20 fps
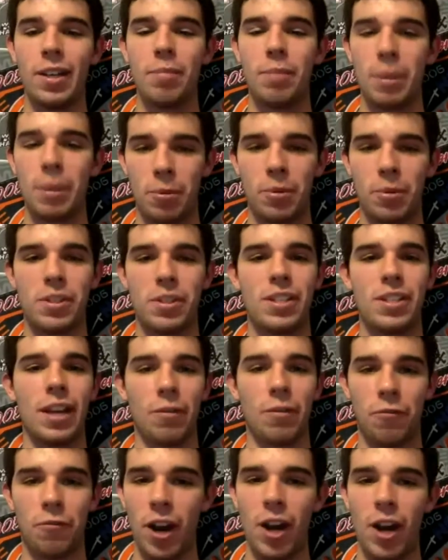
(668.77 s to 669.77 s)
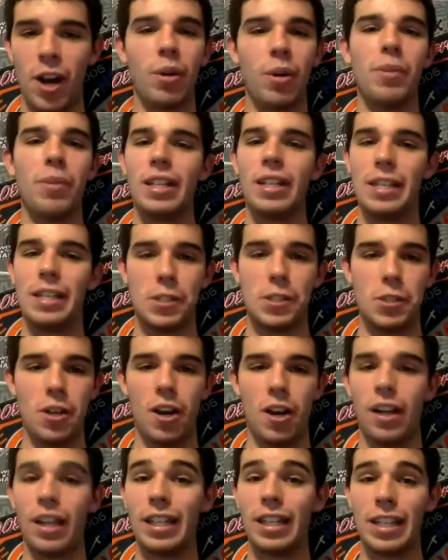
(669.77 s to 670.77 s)
people were saying, fire Whitman, he's
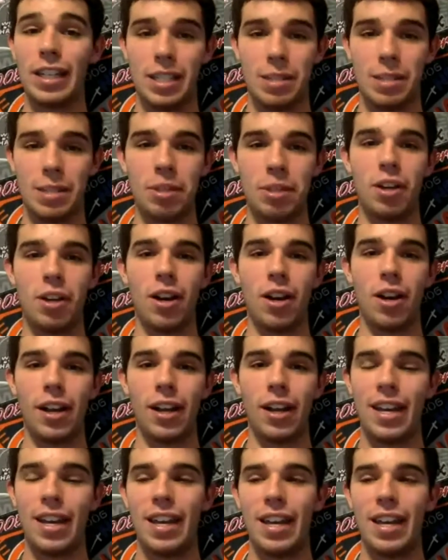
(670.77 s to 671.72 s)
gone, he needs to be gone.